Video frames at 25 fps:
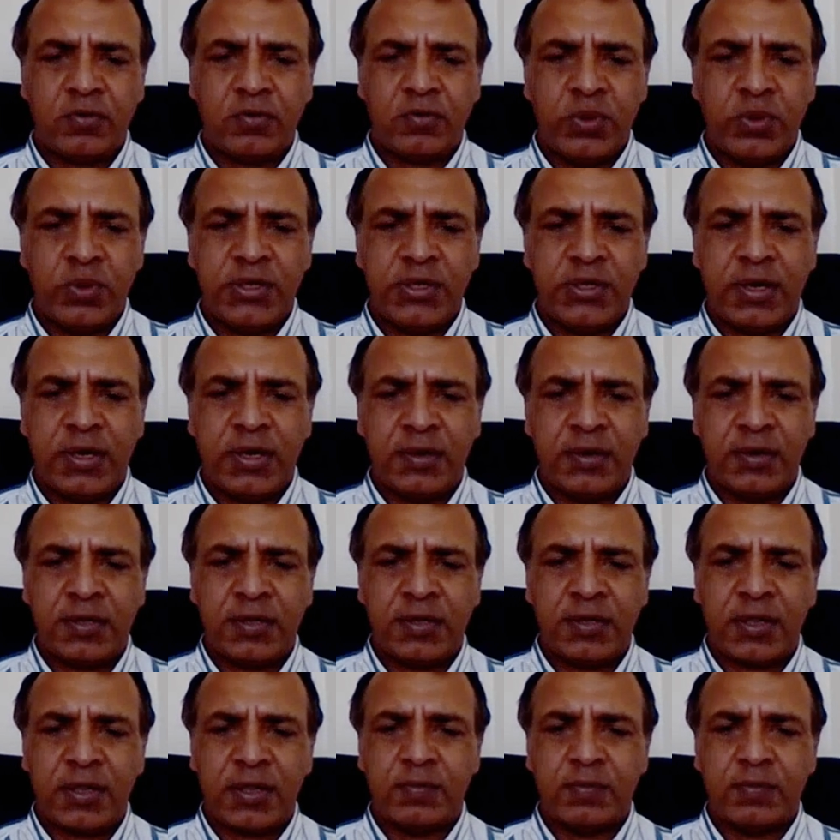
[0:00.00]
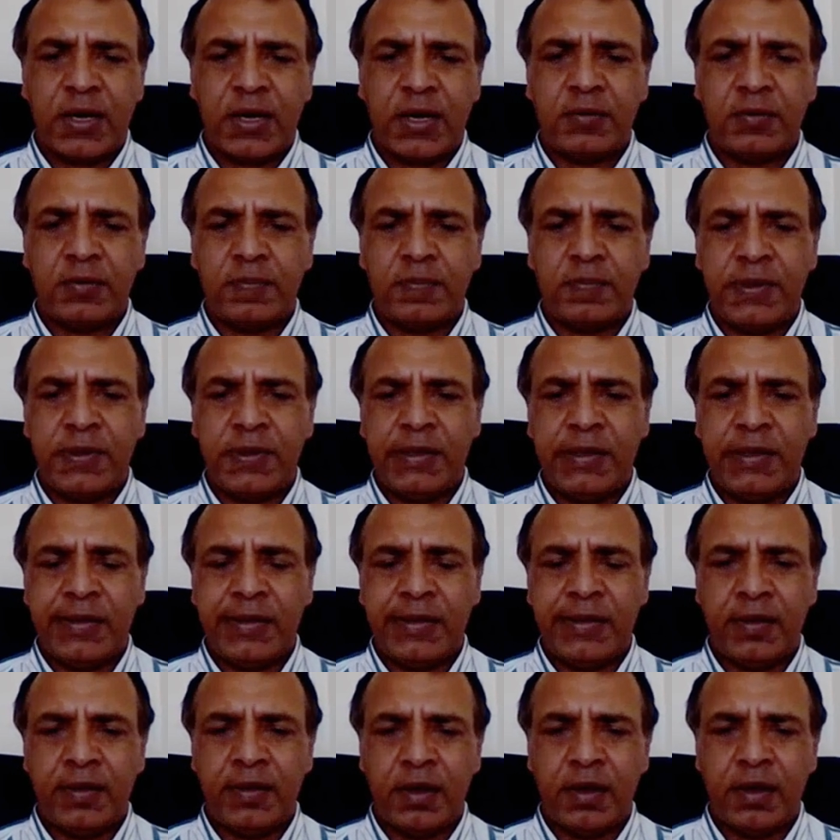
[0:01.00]
though there's 20 countries that might
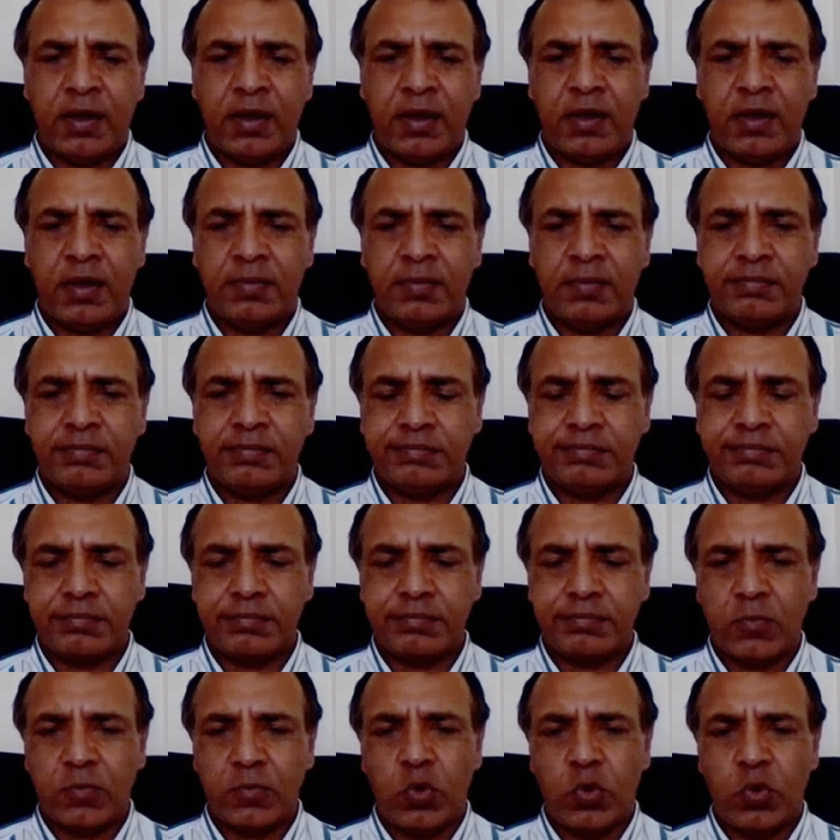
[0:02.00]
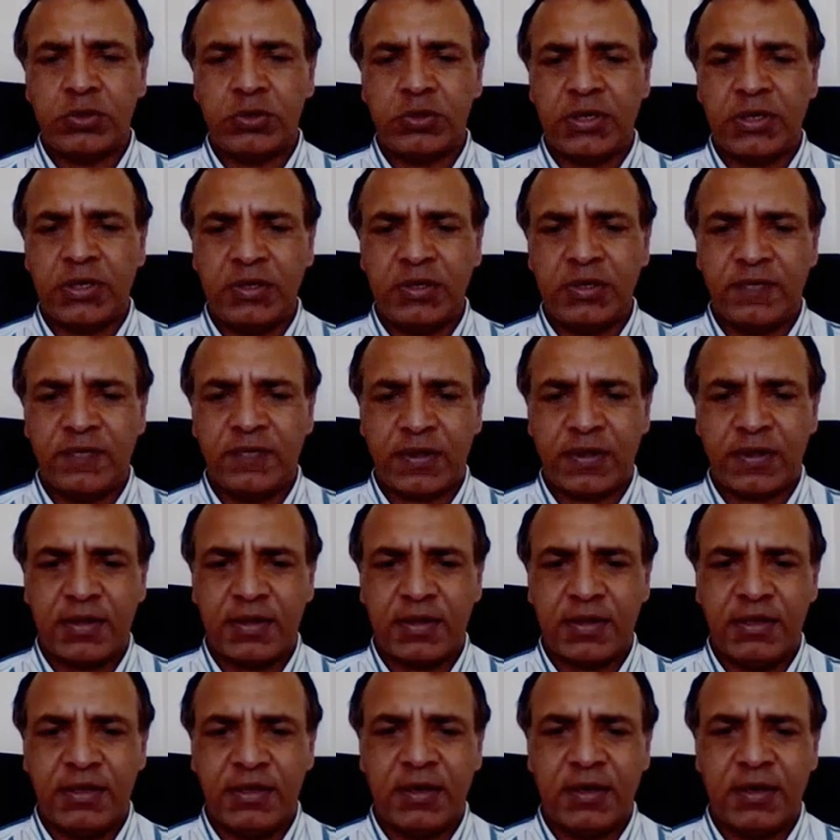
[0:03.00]
be ordering the
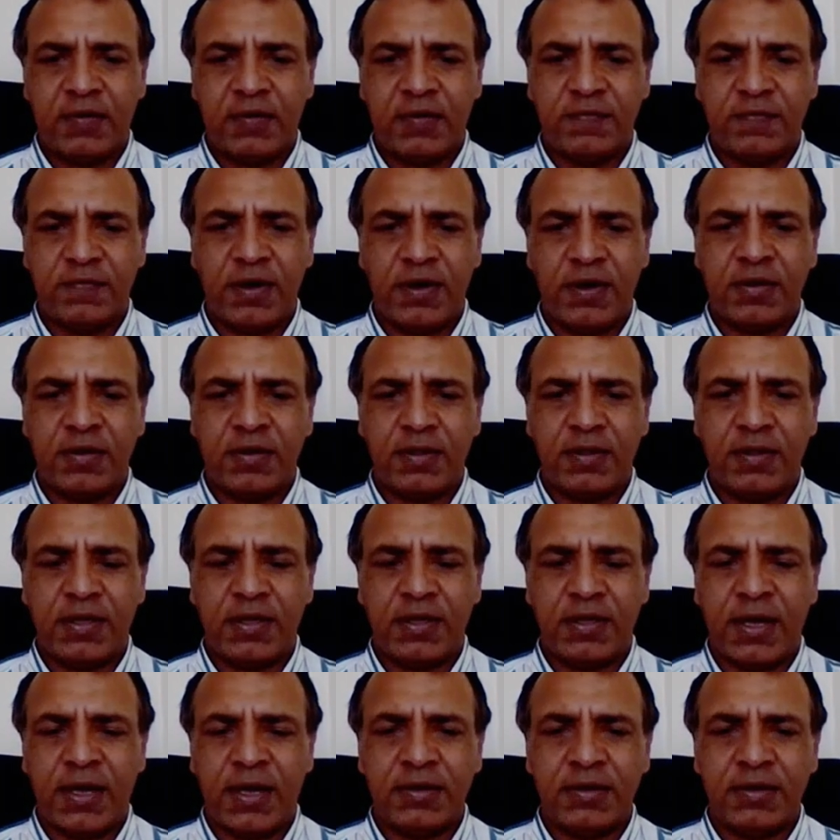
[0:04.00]
vaccine in advance, the